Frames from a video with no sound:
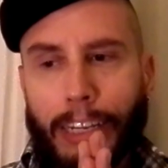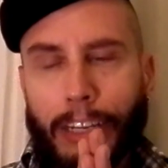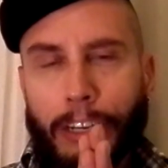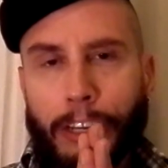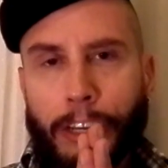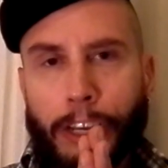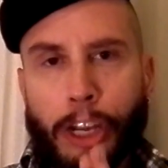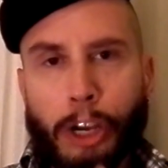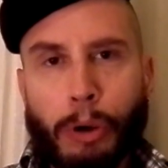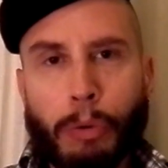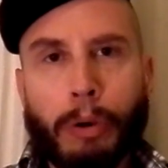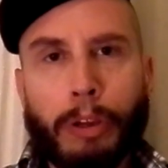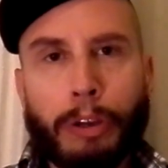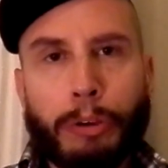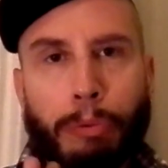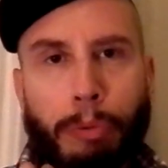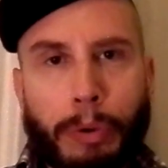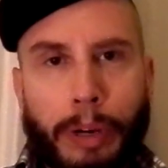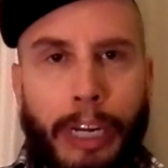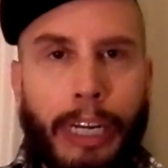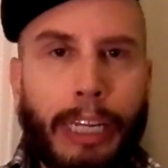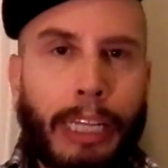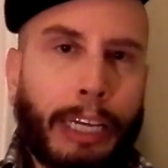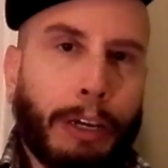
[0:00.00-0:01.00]
No one
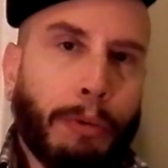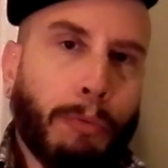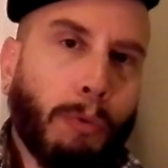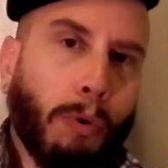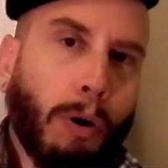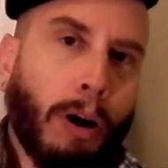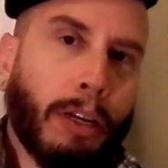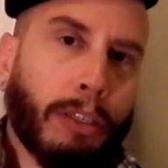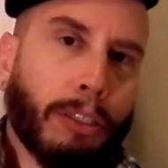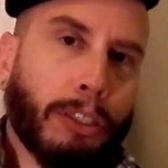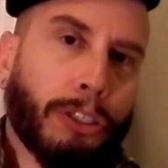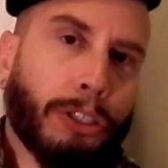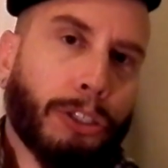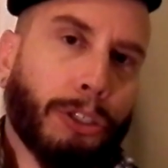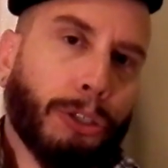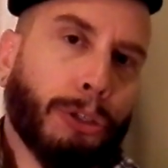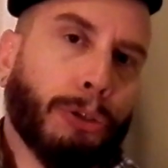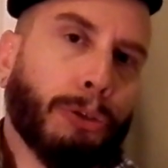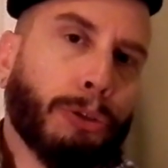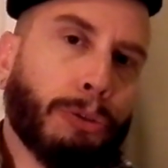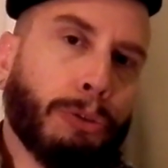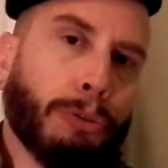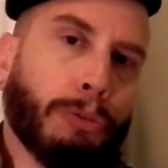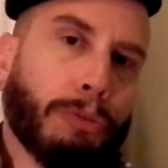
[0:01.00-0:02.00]
really wants
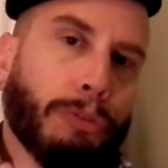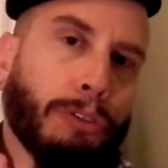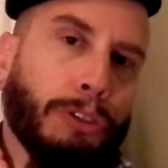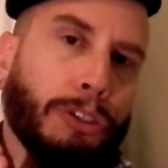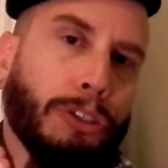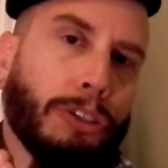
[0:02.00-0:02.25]
to